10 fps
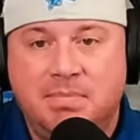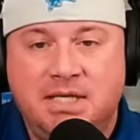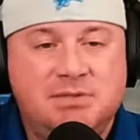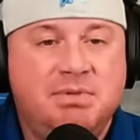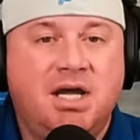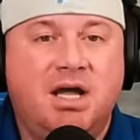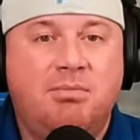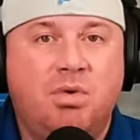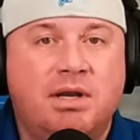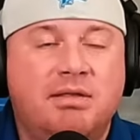He's
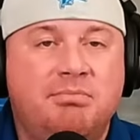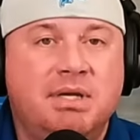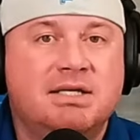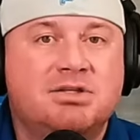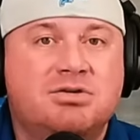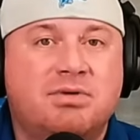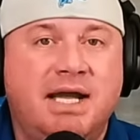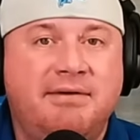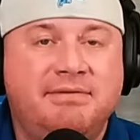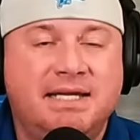become one of the biggest
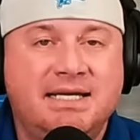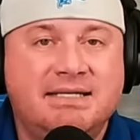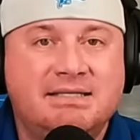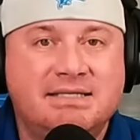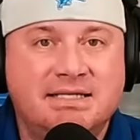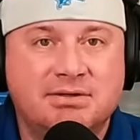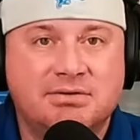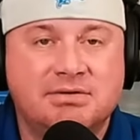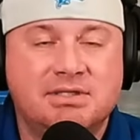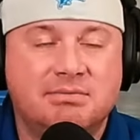draft day
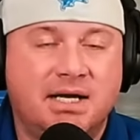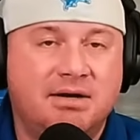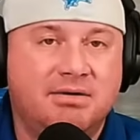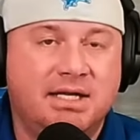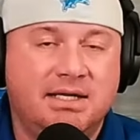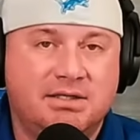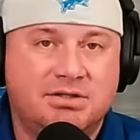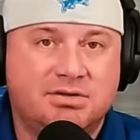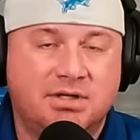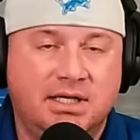steals in modern day
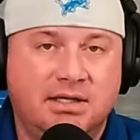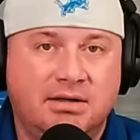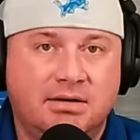history.